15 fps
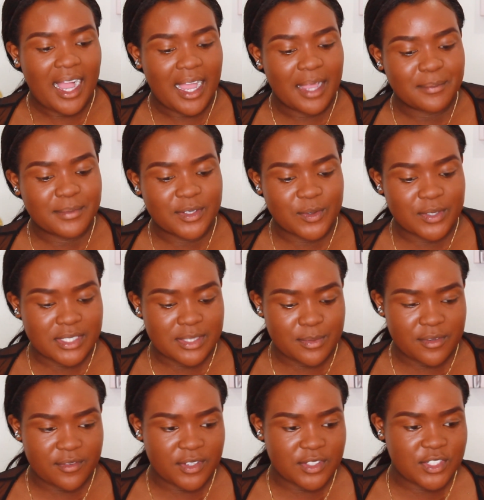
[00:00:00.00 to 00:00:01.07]
I'm going to
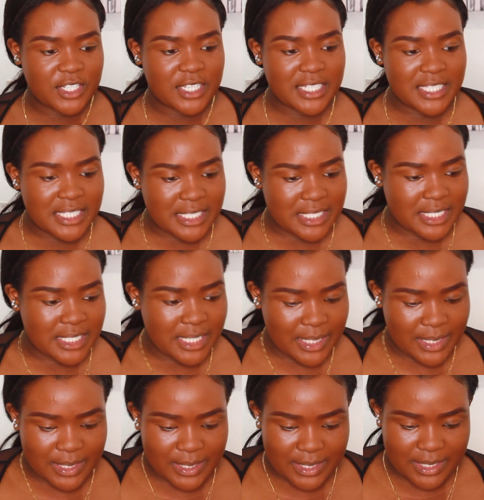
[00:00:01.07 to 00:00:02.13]
move on to
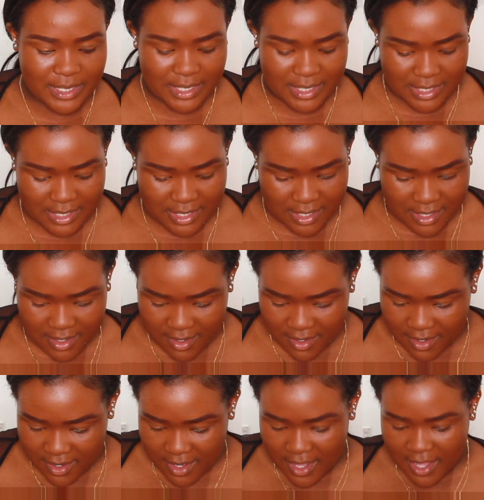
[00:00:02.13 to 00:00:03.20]
concealer.
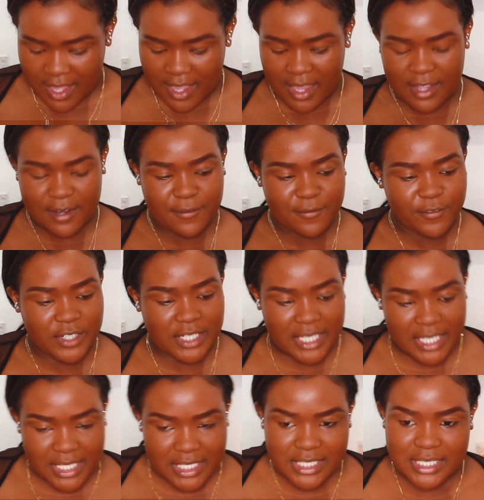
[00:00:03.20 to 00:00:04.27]
And for
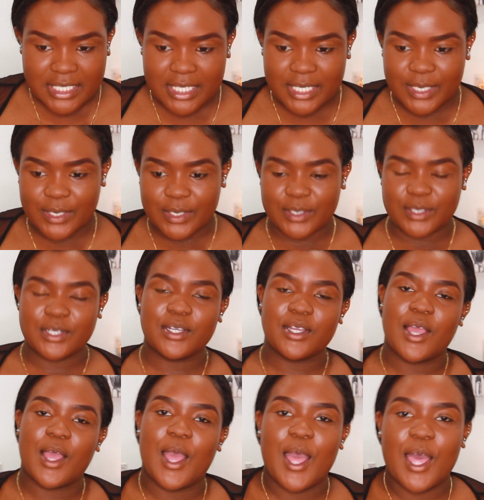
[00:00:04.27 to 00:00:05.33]
concealer,
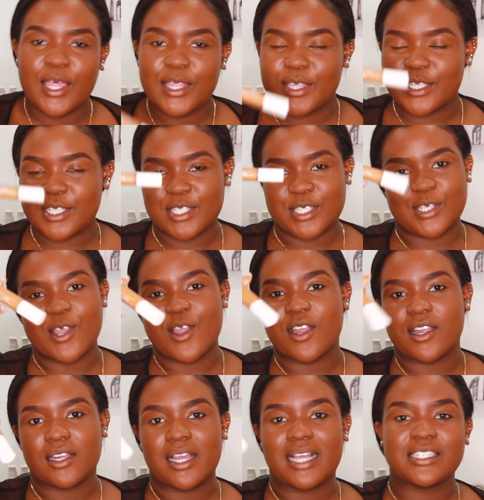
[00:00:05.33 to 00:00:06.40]
the
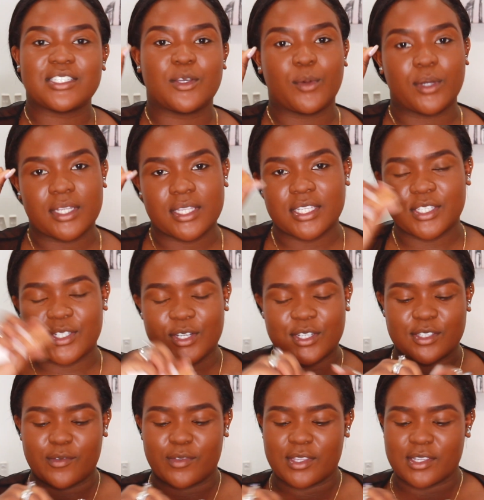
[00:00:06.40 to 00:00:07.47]
star, actually one of the
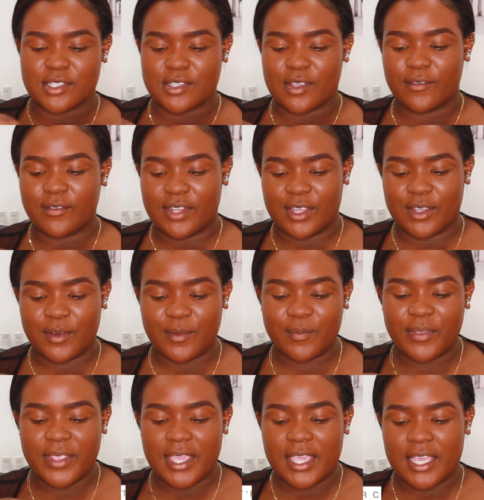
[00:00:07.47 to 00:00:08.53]
stars of this video,
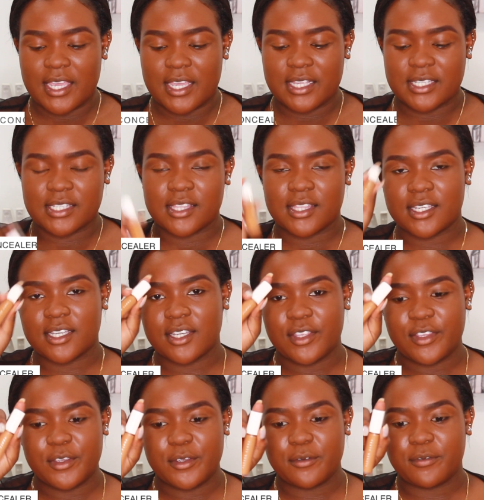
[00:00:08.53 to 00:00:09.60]
is the
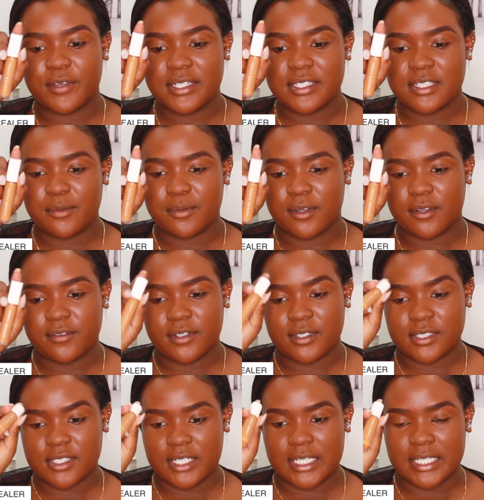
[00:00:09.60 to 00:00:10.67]
new Fenty Pro
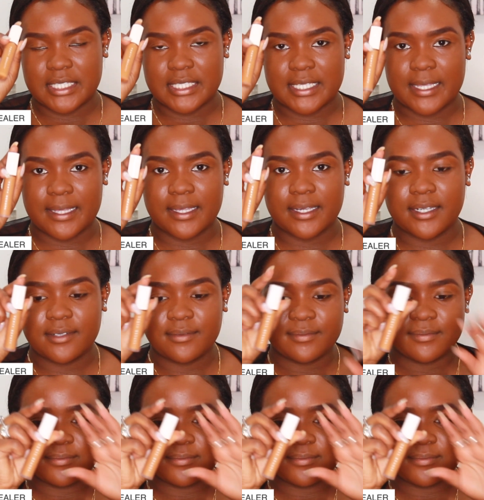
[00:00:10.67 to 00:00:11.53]
Filt'r concealer.